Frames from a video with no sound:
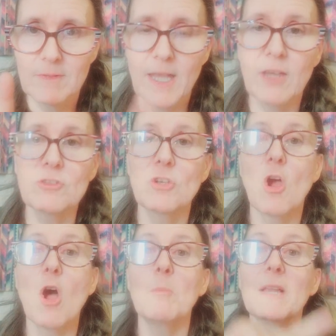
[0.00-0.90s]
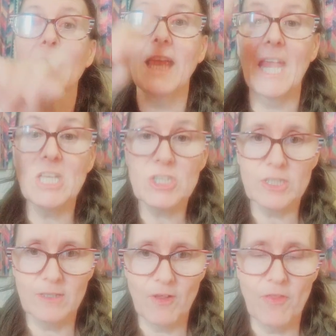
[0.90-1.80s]
It's an
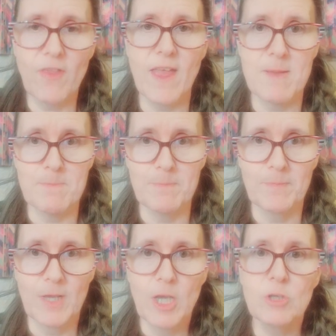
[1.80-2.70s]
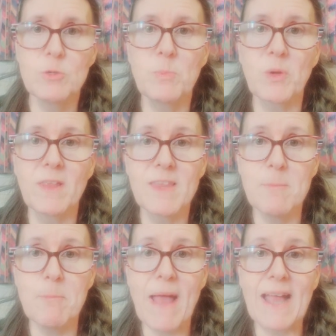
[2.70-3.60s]
obligation on them to bring
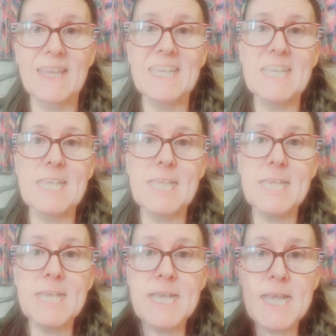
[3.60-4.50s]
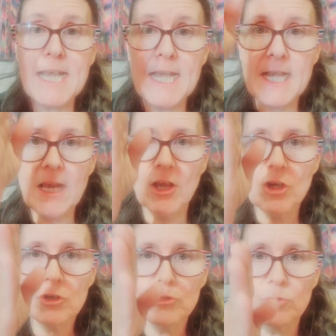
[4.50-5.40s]
them back
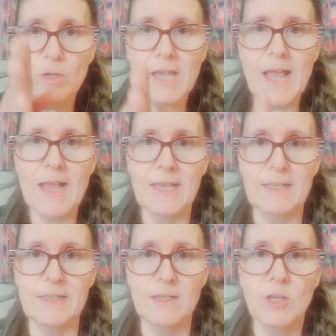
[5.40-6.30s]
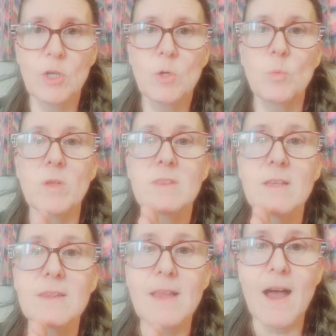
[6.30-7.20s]
into line with the
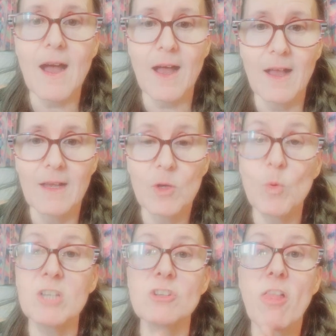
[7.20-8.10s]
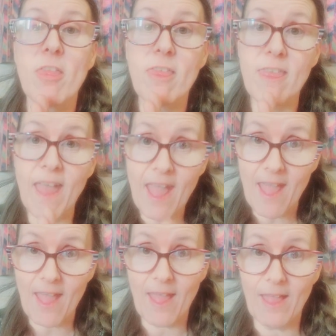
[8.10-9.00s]
law, which
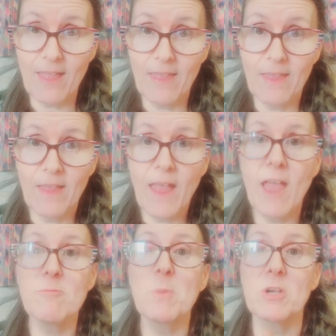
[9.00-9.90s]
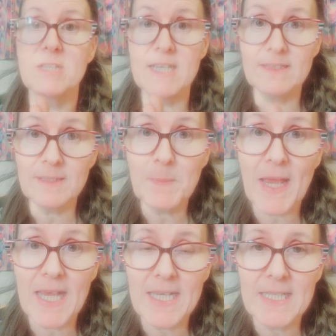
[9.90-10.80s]
they have
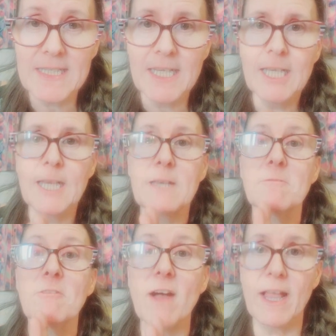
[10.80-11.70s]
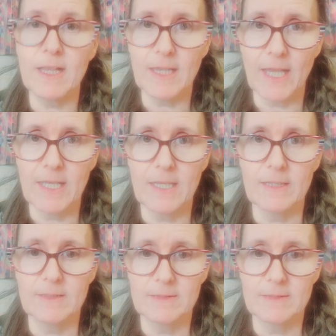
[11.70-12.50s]
participated in violating.